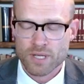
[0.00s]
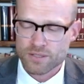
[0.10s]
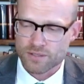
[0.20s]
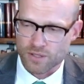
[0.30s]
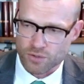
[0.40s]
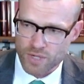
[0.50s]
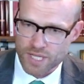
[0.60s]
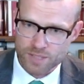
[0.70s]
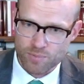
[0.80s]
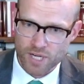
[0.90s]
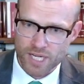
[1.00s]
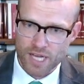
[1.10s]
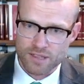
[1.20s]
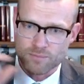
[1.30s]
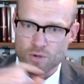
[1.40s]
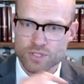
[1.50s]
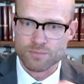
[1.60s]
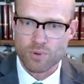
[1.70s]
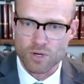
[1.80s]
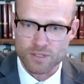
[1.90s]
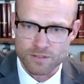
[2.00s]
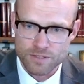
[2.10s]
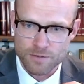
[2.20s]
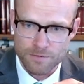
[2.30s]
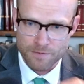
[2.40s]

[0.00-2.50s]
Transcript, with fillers: So the Greek is bringing out the most important